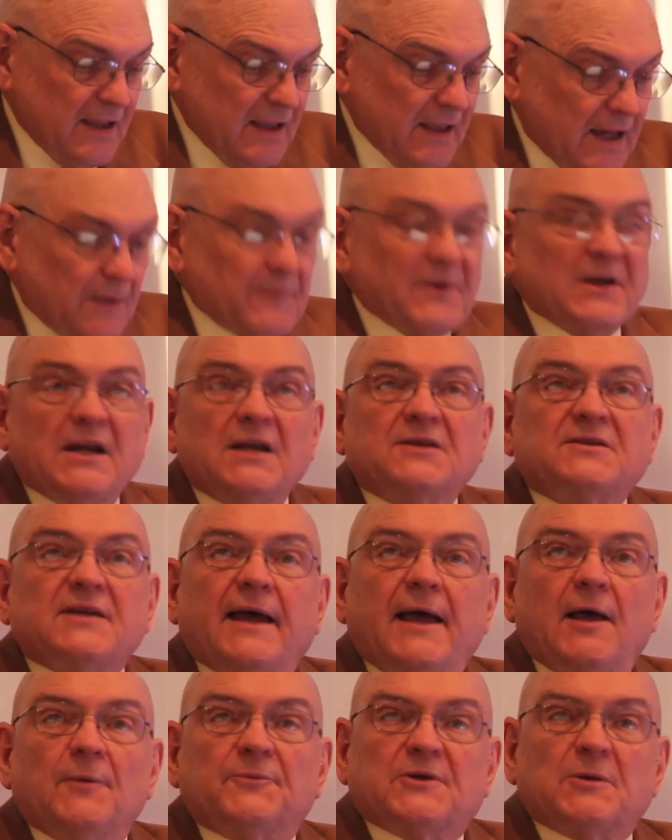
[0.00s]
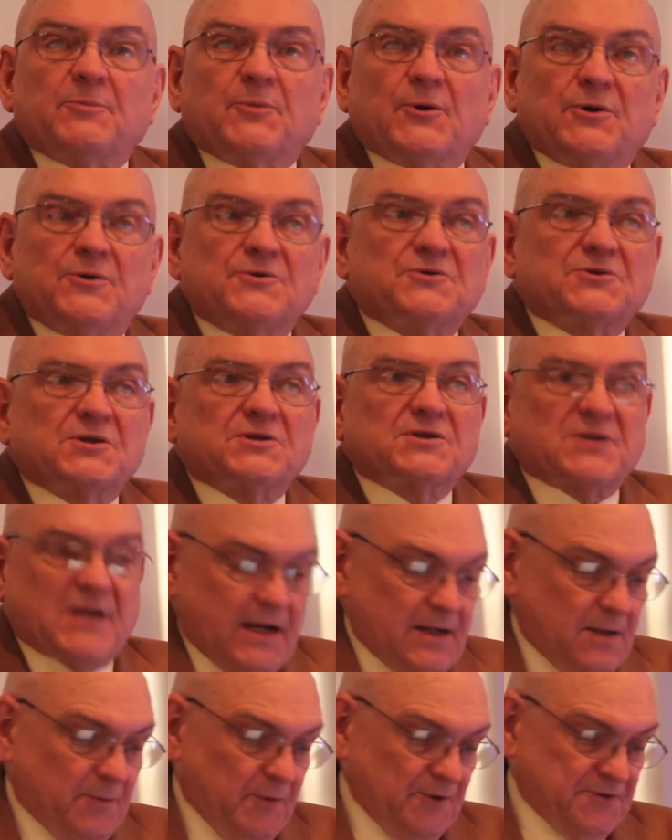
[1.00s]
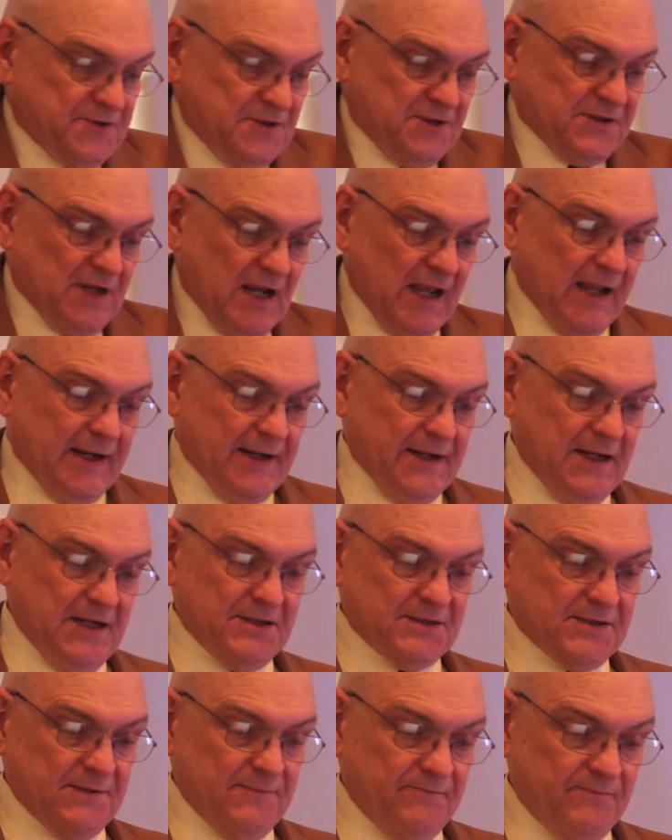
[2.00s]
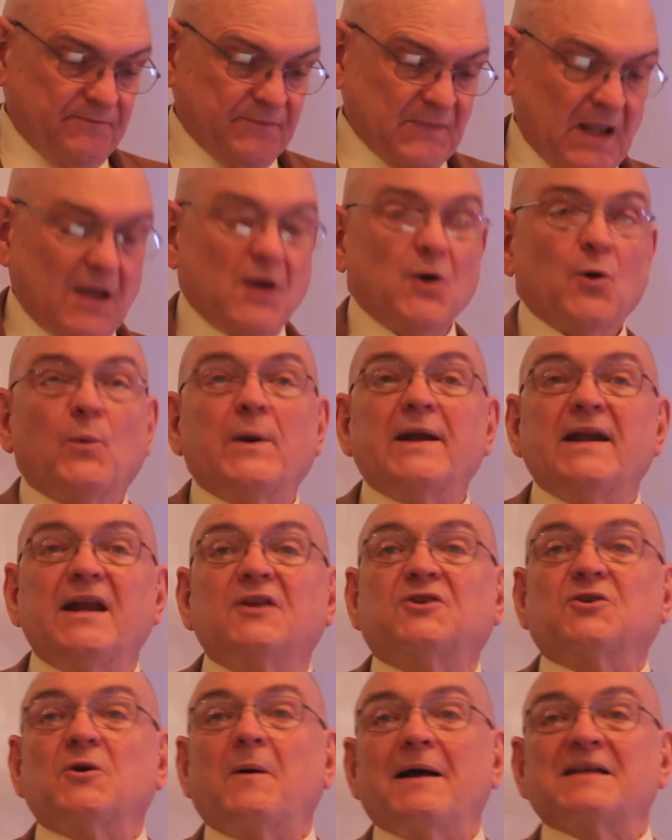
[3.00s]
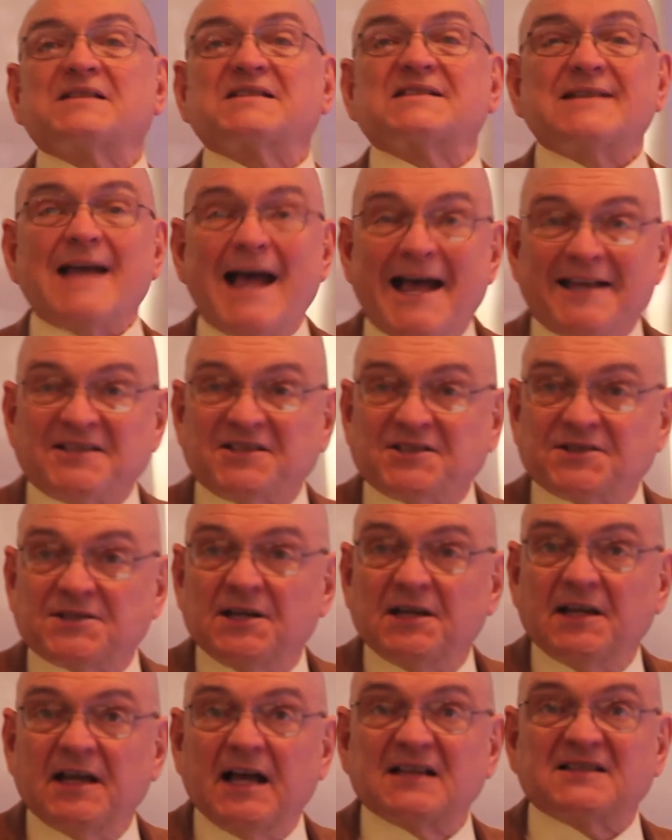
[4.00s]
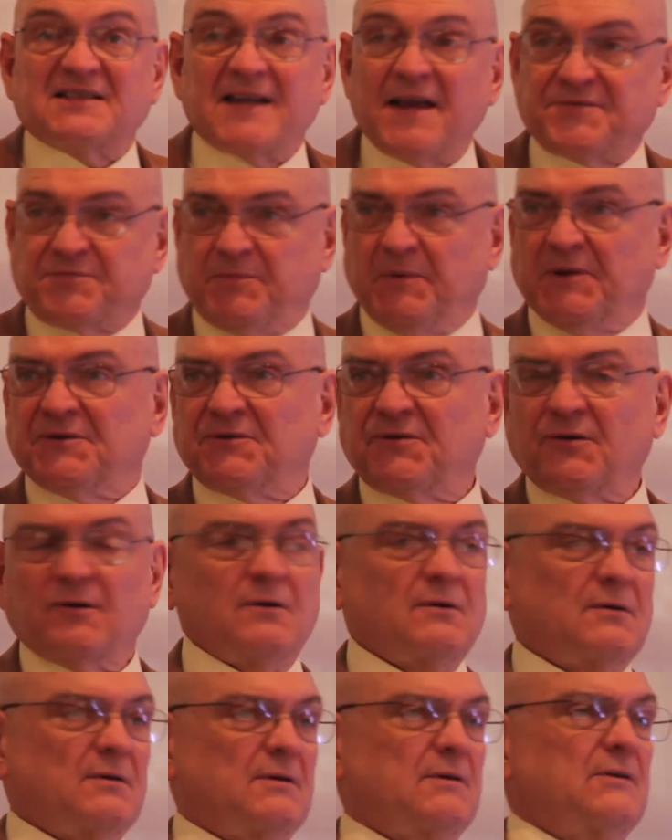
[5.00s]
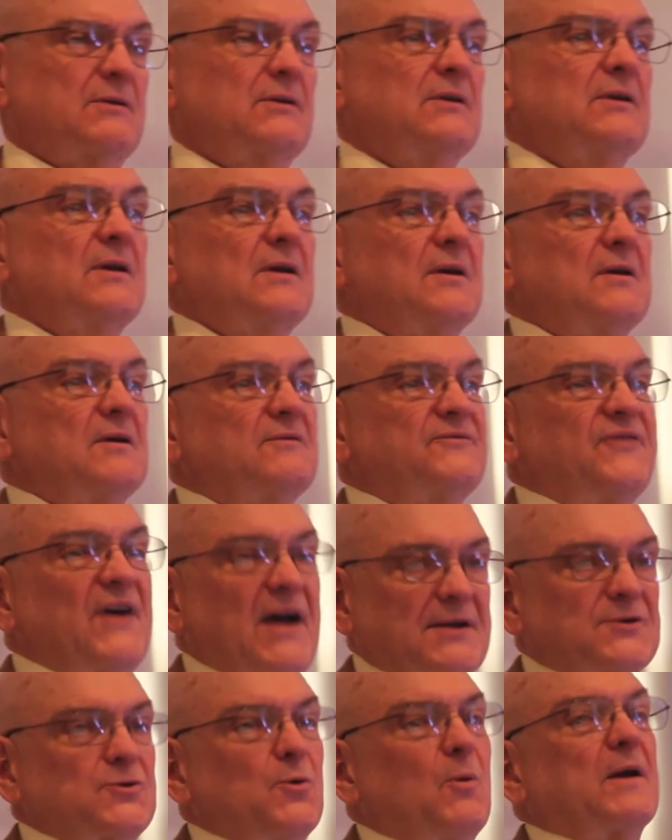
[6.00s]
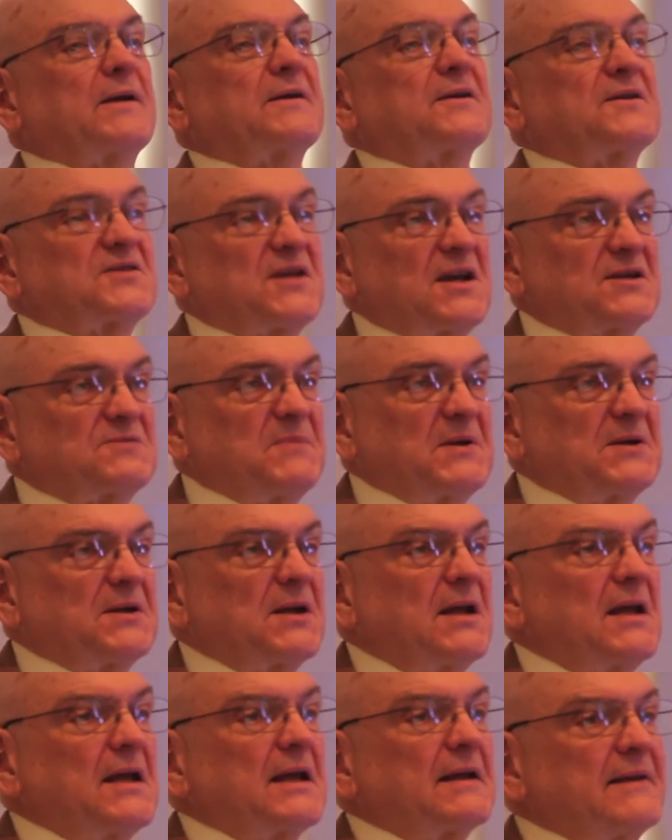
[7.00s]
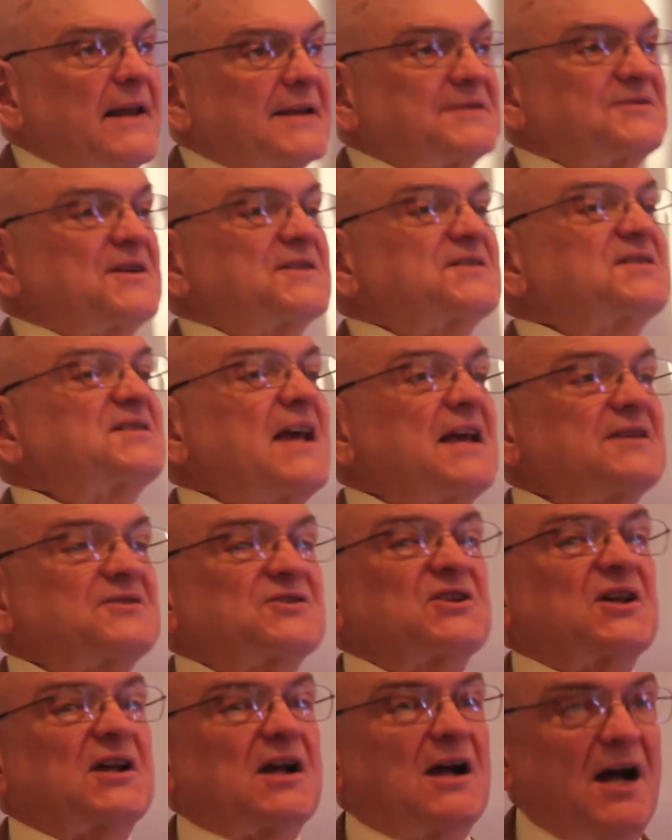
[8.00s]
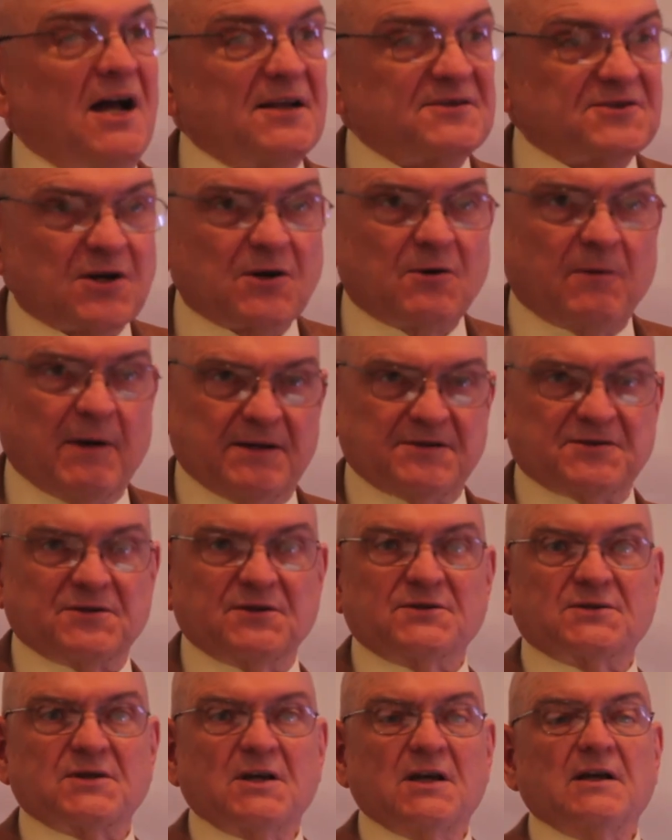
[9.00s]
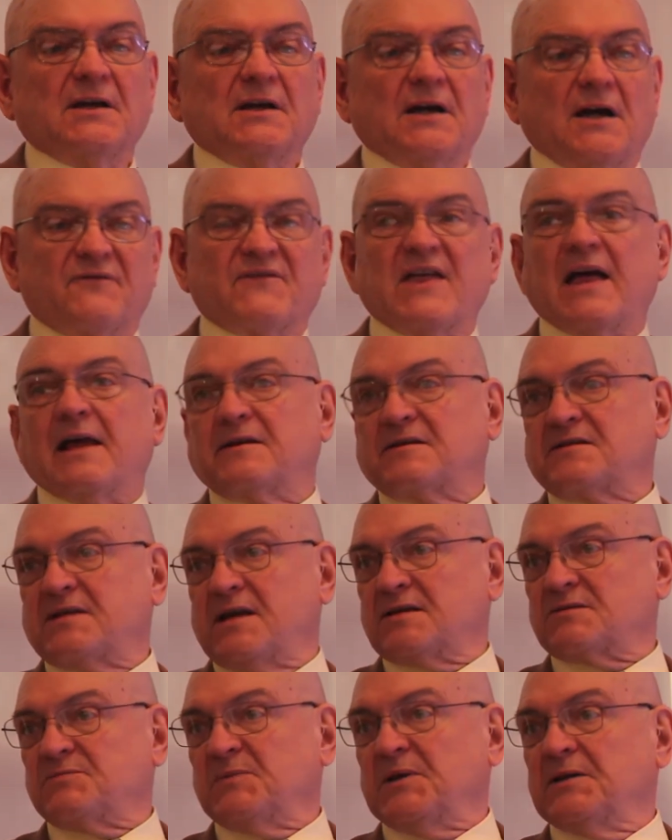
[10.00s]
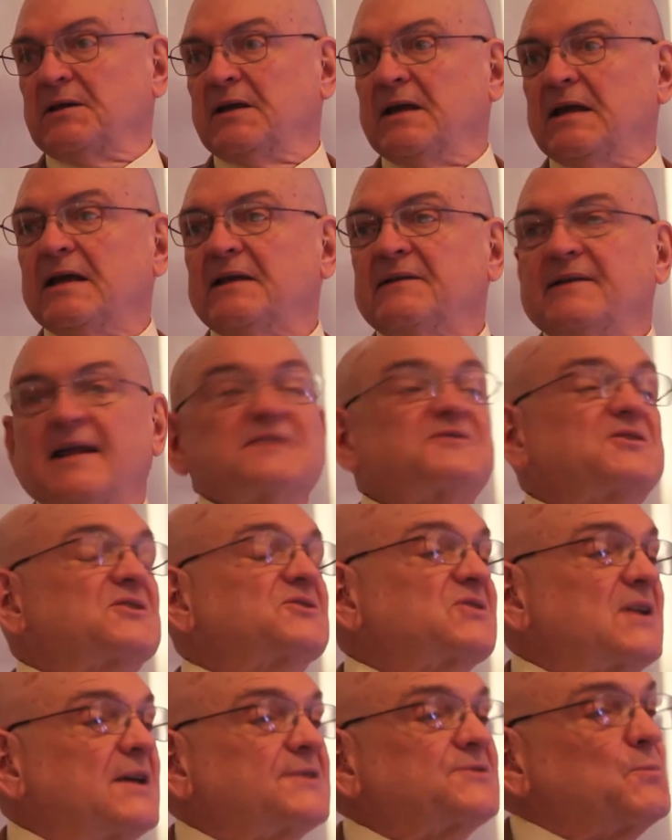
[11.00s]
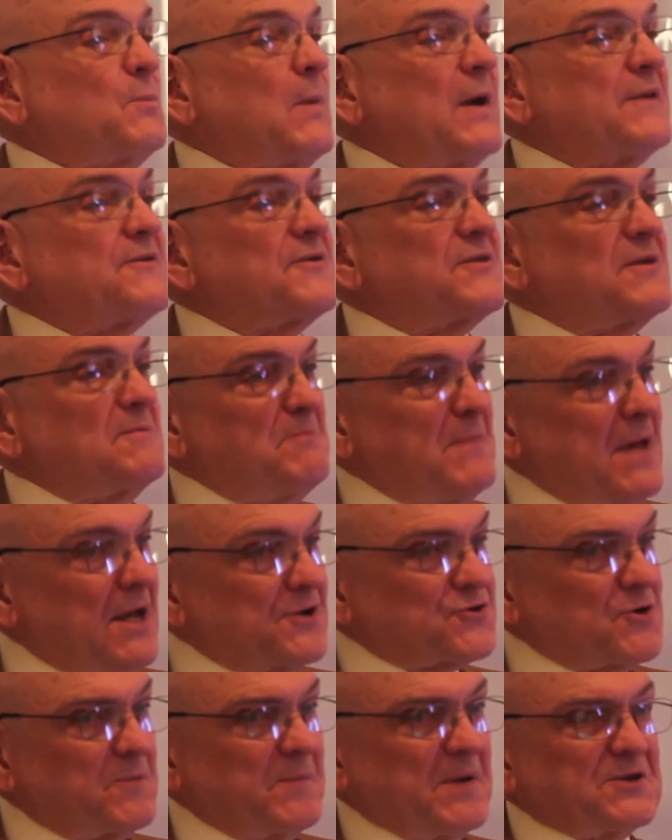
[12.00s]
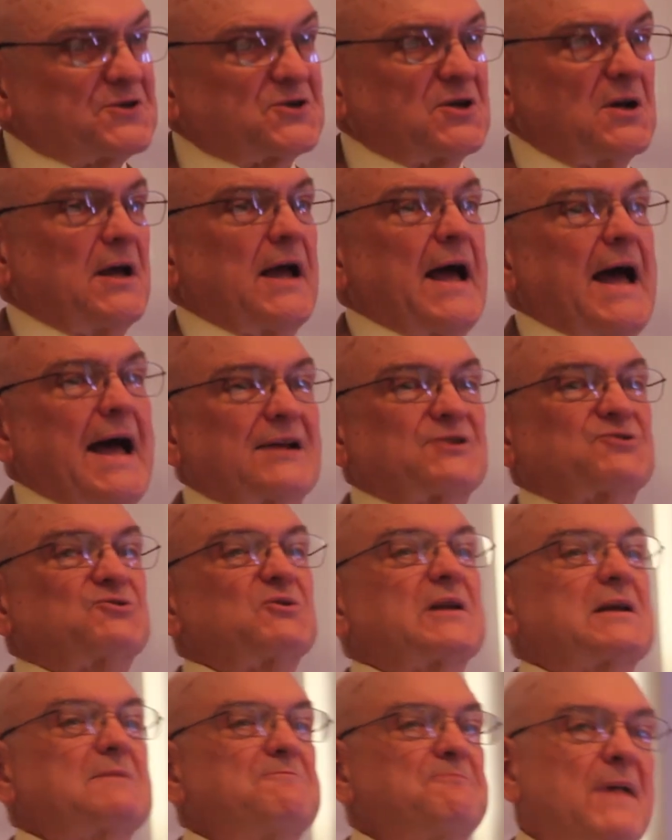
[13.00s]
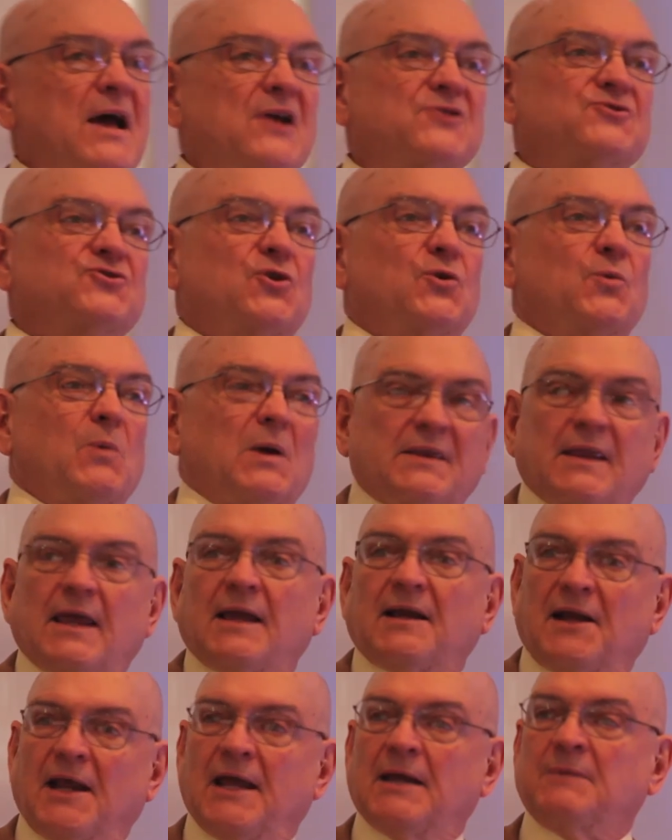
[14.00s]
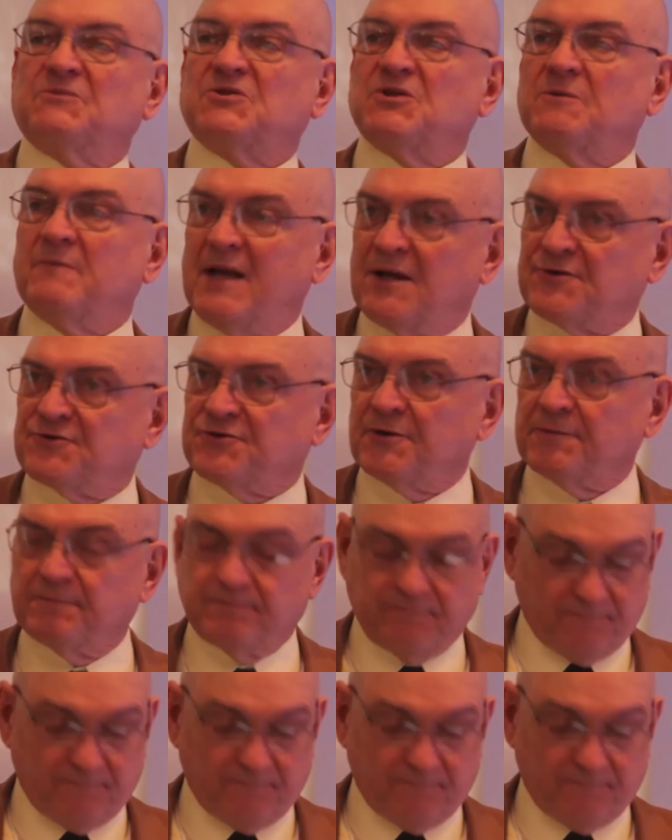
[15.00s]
And we need to help to produce sustainable societies. We need to assess assessments. Fine, you want an assessment? Let's assess the consequences of that assessment. Let's assess whether the measurements actually measure what they claim to measure.